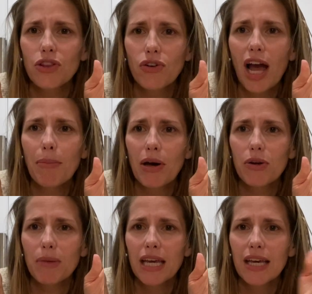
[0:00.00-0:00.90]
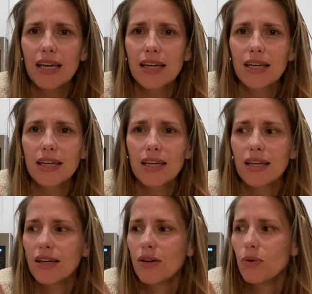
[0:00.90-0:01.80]
the crap out of me.
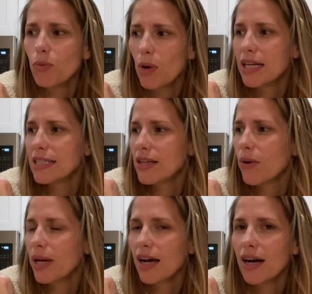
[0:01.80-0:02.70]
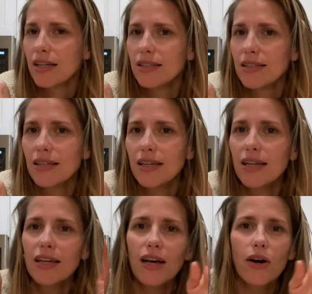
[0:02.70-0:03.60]
What is going on?
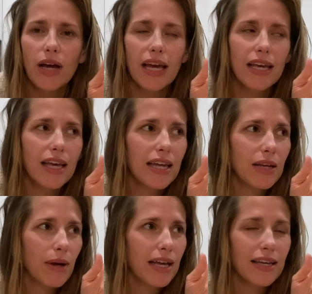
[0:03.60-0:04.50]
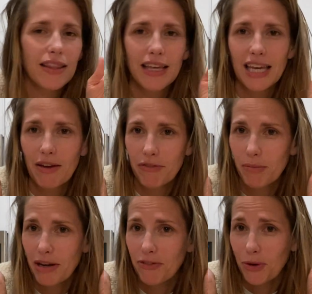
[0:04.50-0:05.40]
Okay, anyway, I think it came from
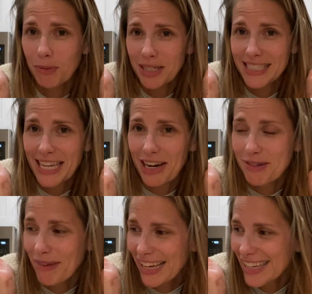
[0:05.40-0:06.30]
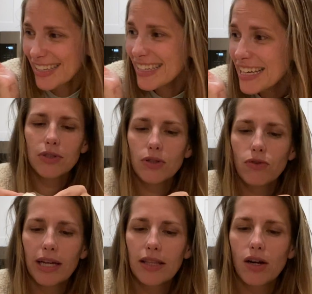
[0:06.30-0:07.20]
my phone. It scared me. To
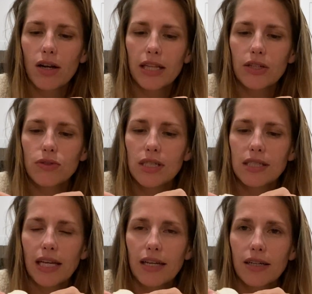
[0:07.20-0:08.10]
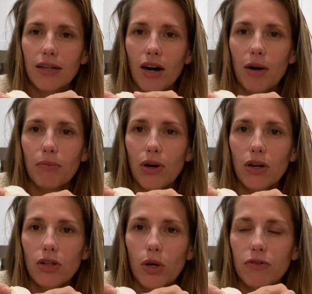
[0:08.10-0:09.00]
grate the garlic, you just take a
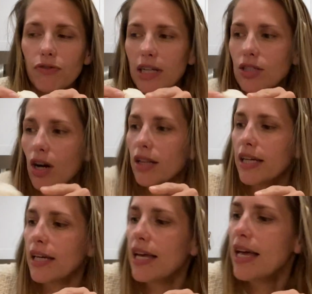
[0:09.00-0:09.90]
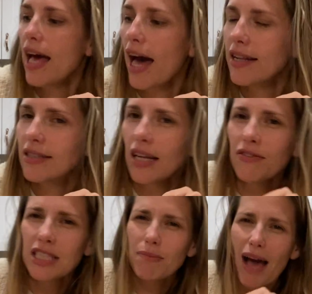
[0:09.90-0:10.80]
clove of fresh garlic, and instead of
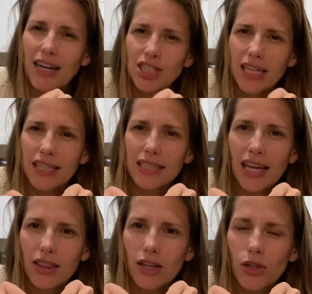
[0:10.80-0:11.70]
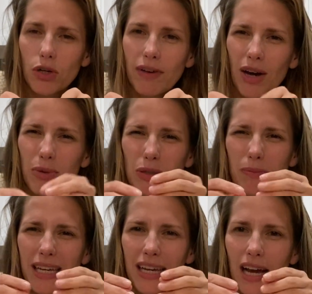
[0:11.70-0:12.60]
smashing it to get the clove out, which will
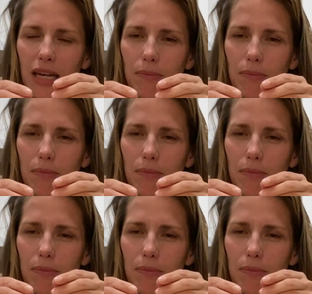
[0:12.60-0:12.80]
make it kind of